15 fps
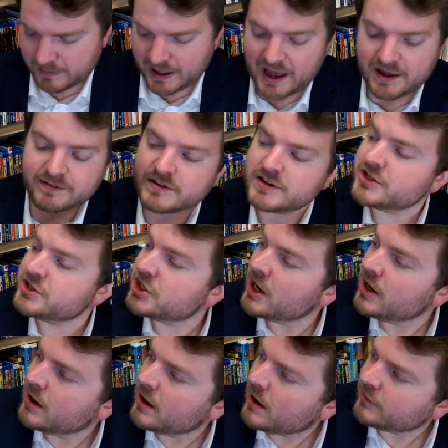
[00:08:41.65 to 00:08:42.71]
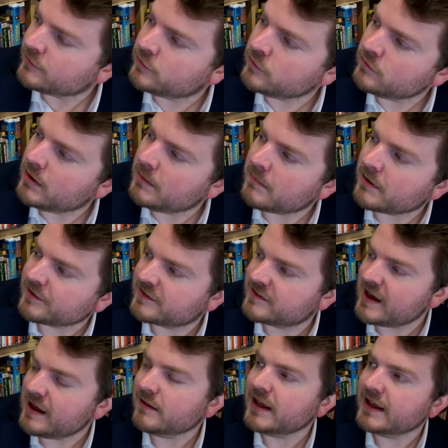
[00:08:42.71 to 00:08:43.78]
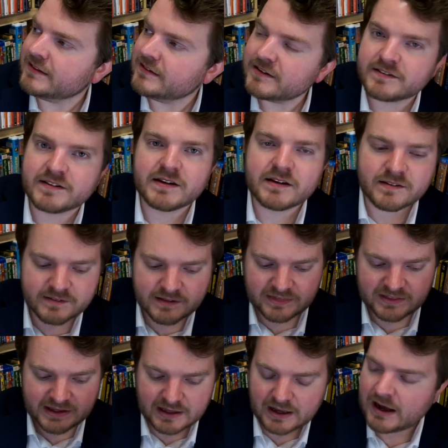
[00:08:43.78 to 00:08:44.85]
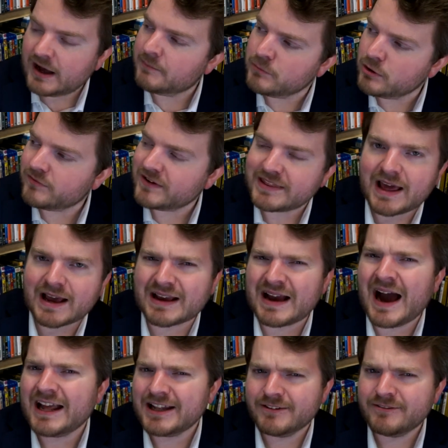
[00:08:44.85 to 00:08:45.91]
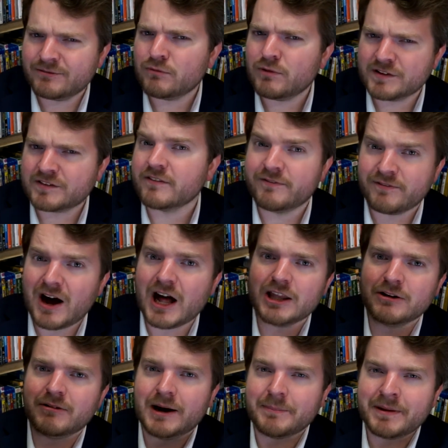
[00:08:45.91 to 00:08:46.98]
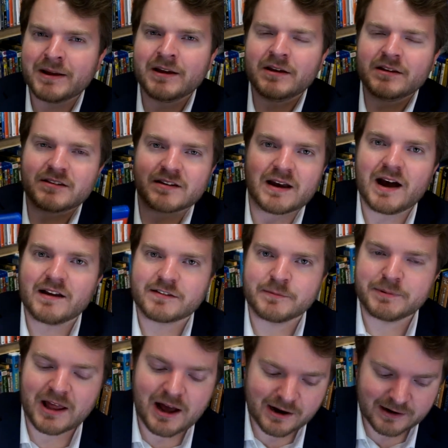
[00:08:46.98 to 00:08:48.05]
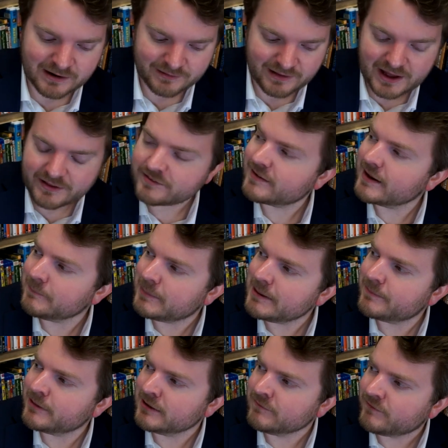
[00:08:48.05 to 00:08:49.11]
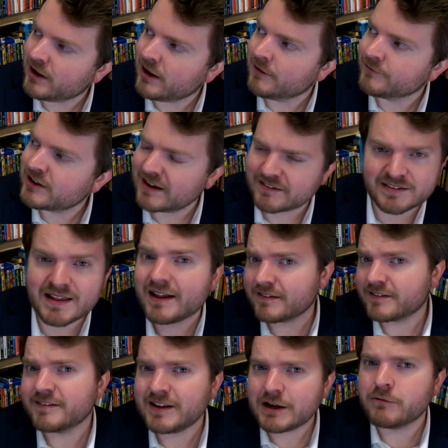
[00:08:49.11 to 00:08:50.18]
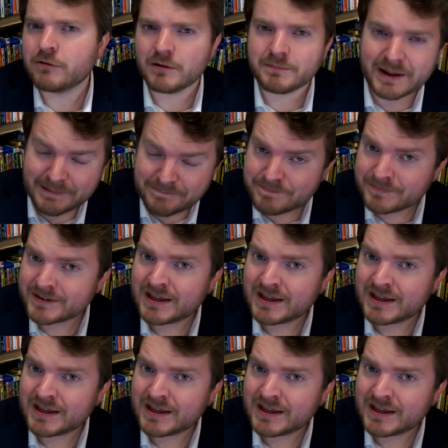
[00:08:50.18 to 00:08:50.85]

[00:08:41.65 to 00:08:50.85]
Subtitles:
Passage to Marseille, and this is the movie that kind of was a follow-up to Casablanca. A lot of the same people involved. It's not a sequel, but